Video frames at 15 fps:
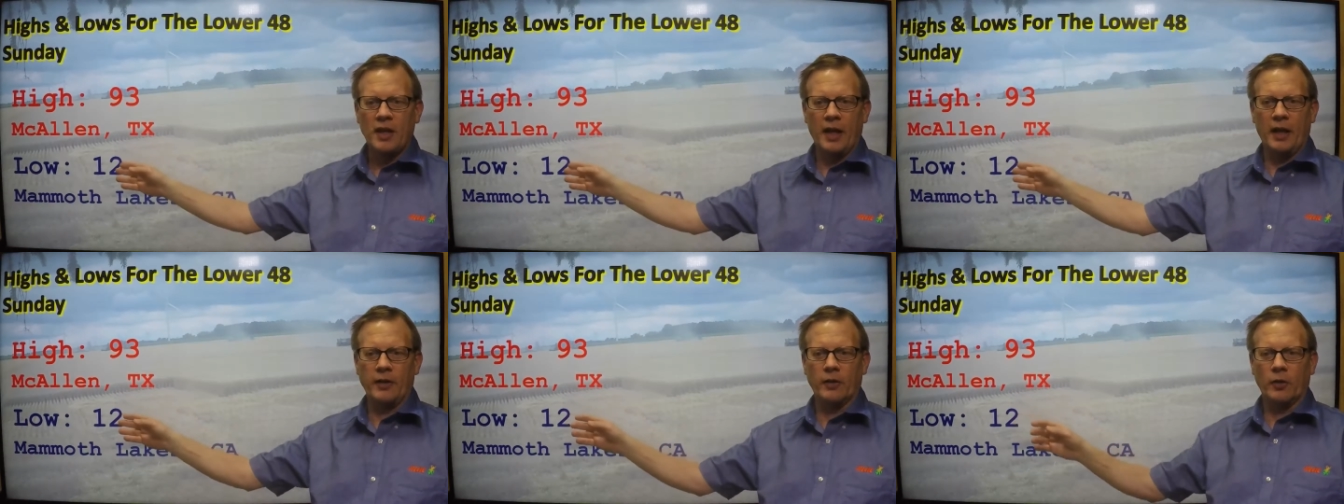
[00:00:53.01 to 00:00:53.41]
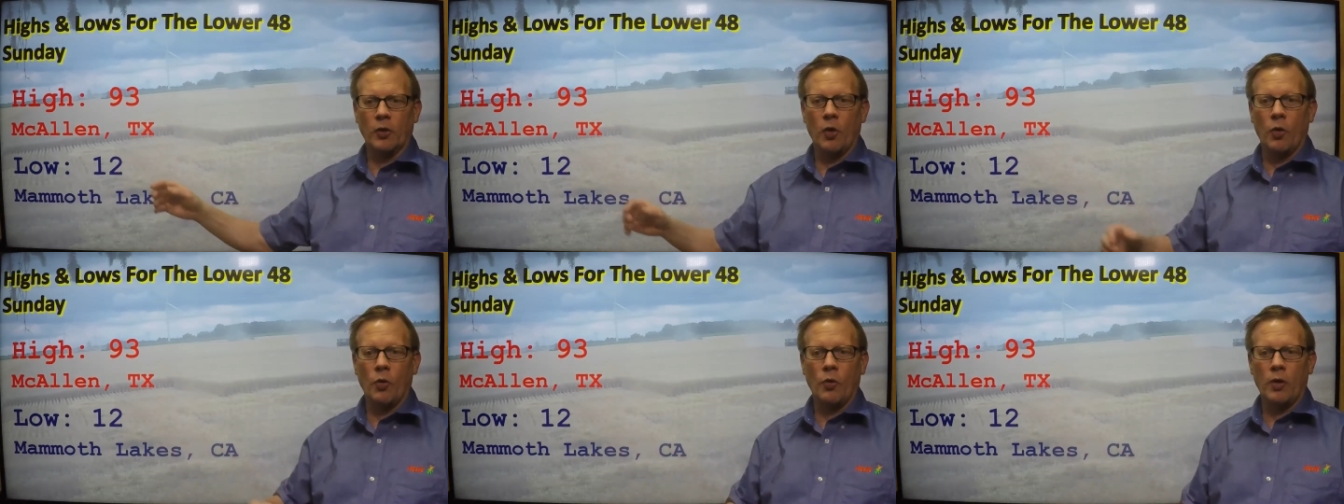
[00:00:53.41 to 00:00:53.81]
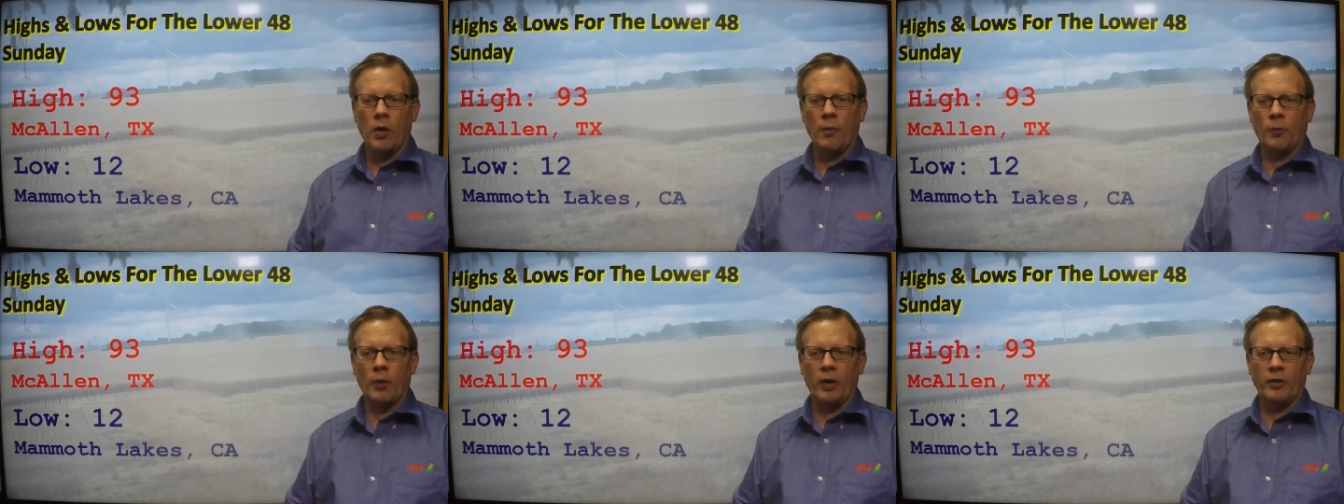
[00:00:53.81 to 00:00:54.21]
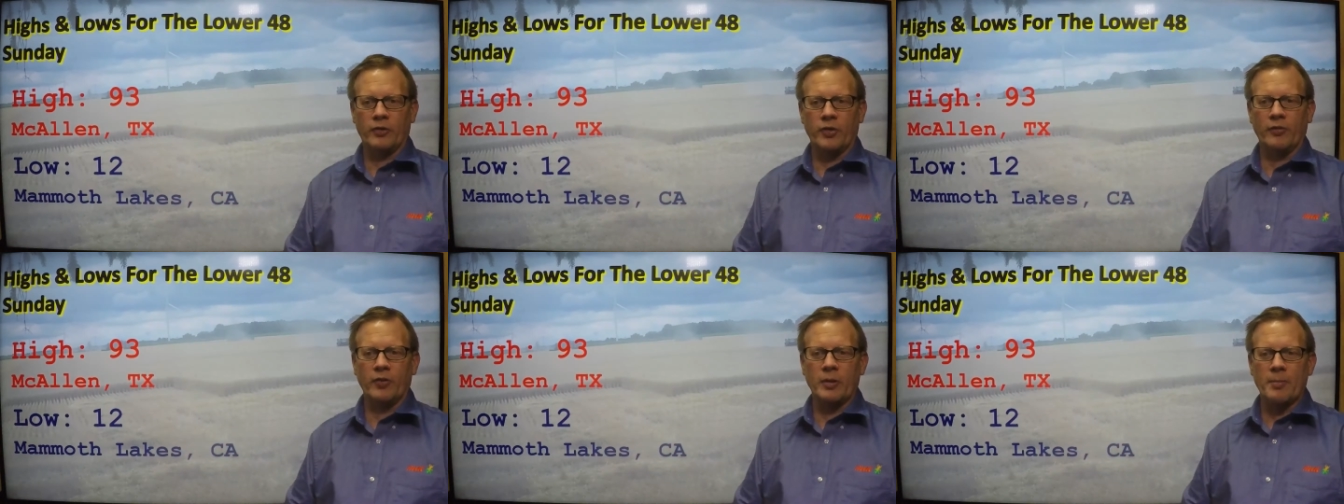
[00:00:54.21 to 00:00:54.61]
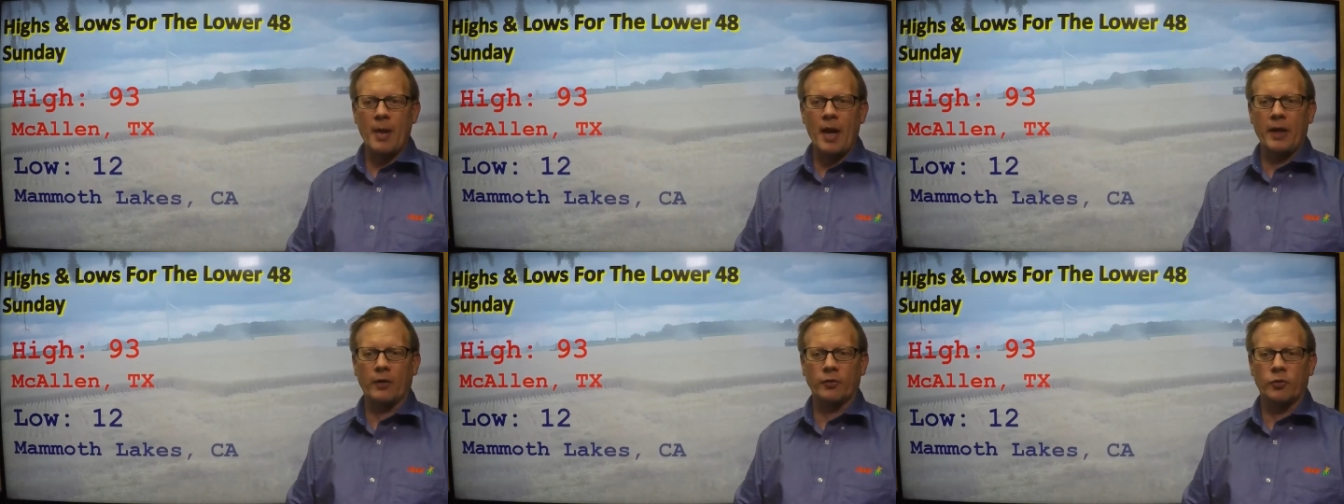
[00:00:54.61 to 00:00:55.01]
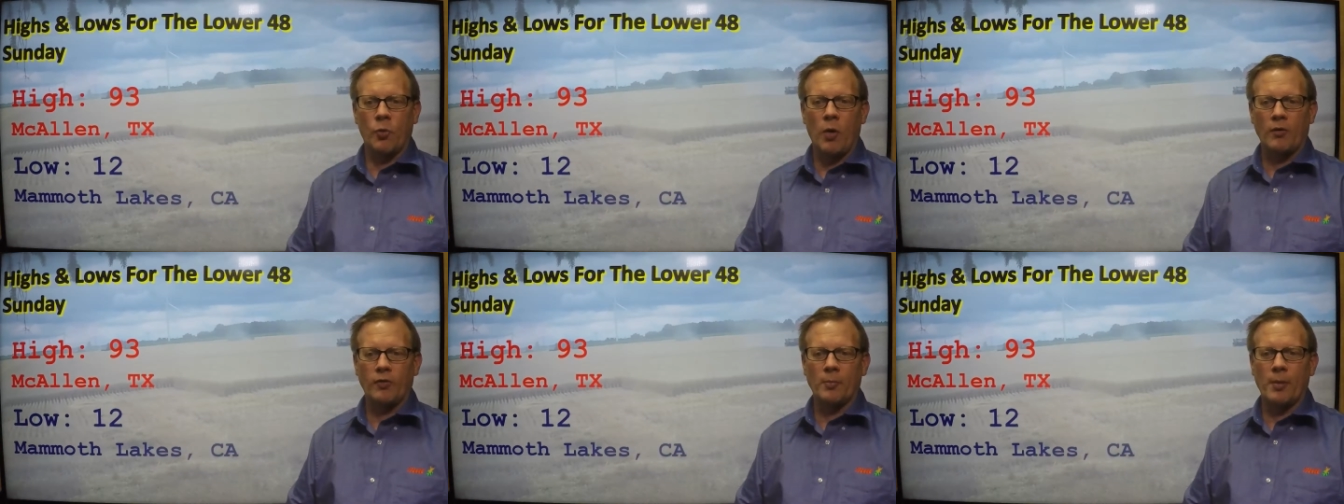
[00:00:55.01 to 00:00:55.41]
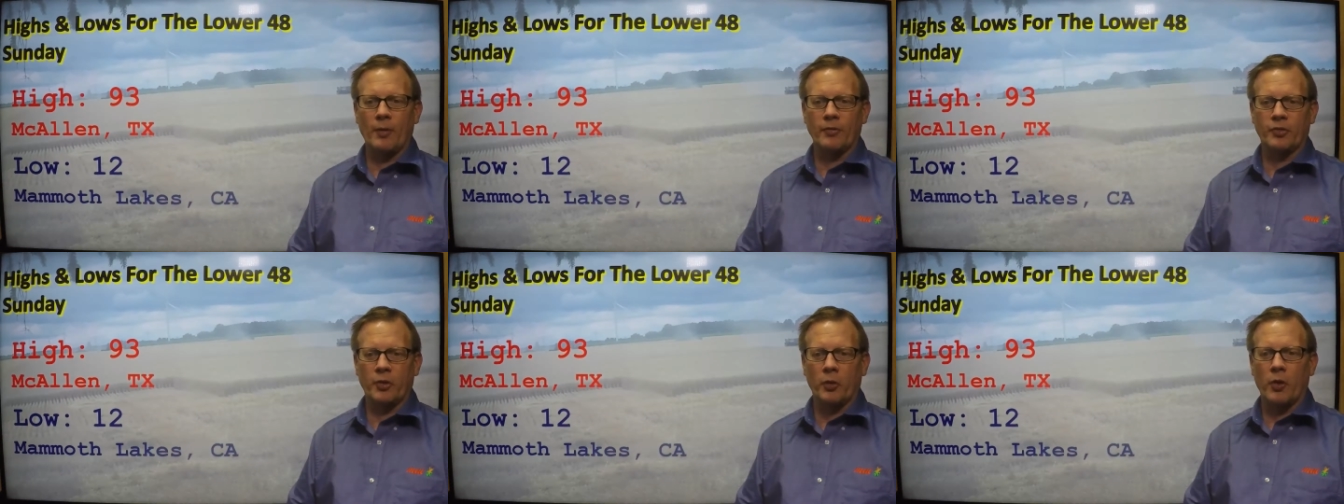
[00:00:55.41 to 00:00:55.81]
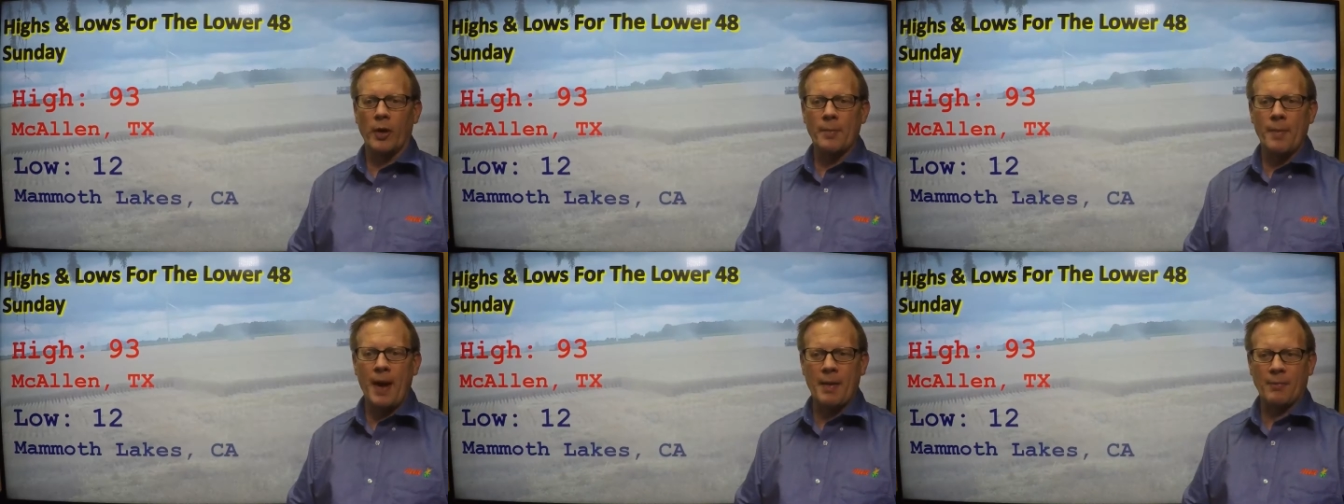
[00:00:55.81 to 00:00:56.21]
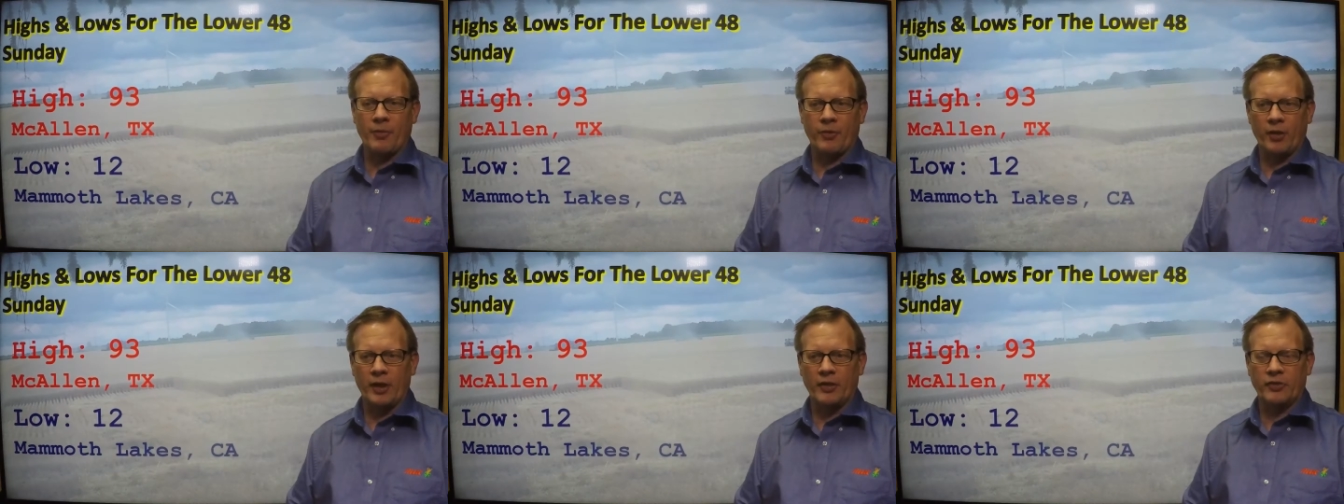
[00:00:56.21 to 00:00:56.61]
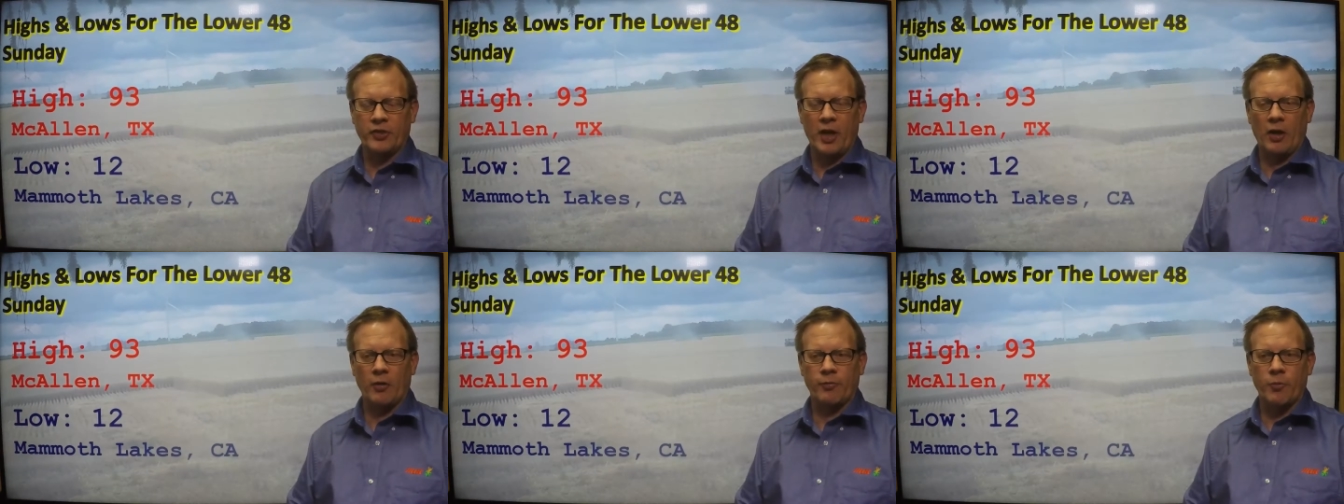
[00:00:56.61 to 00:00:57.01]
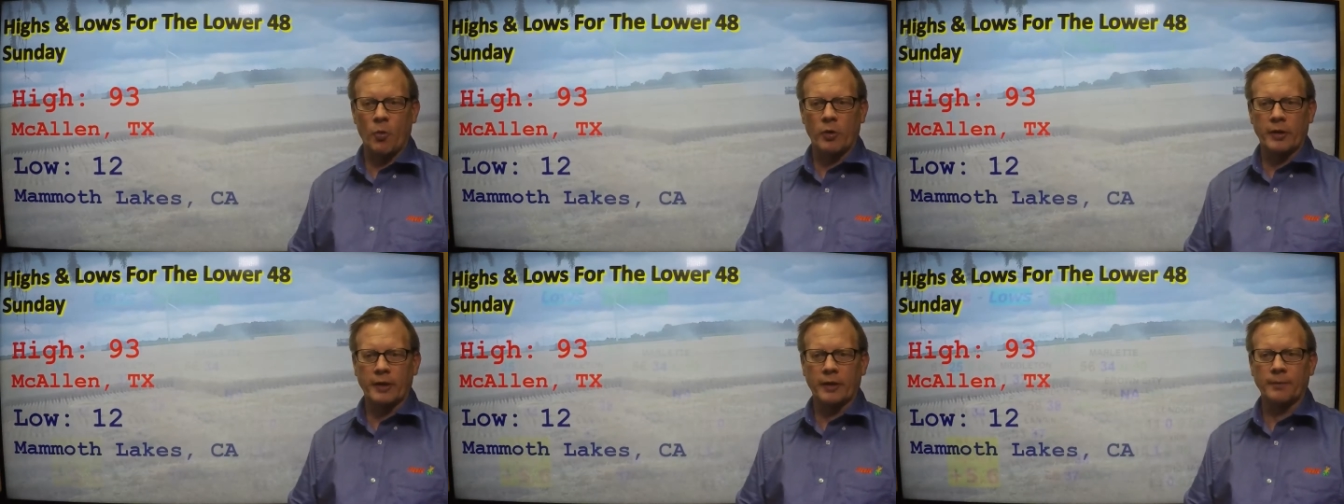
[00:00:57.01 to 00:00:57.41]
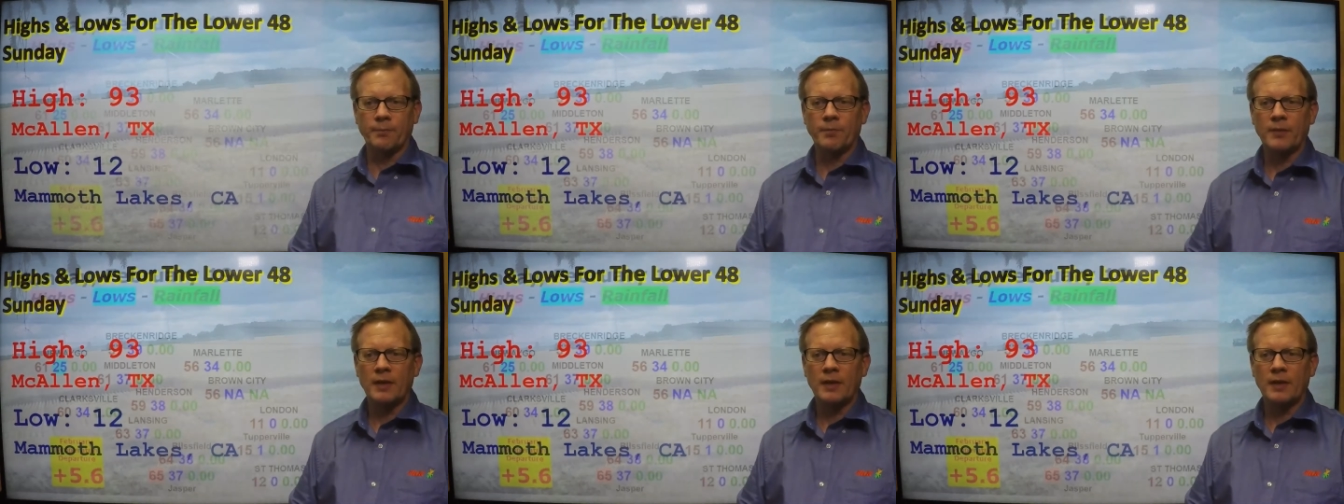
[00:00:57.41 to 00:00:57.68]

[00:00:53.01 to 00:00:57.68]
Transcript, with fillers: and low, a relatively mild 12 above zero at Mammoth Lakes, California.